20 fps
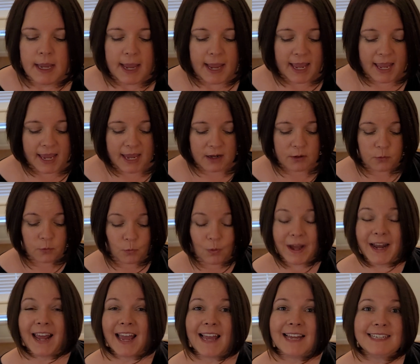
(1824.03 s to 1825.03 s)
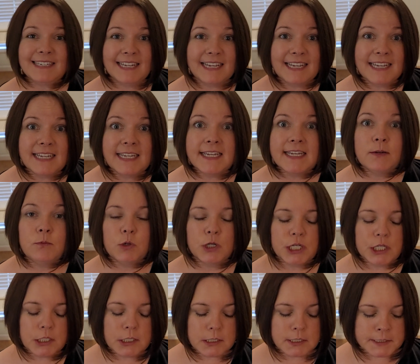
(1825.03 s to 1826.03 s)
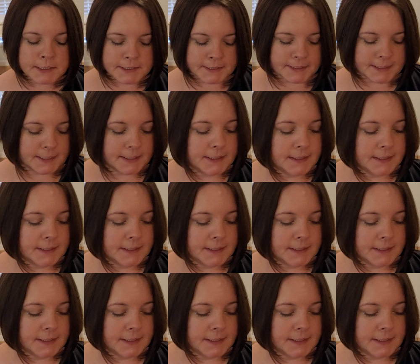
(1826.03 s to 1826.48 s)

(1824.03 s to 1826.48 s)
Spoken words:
And what I did was,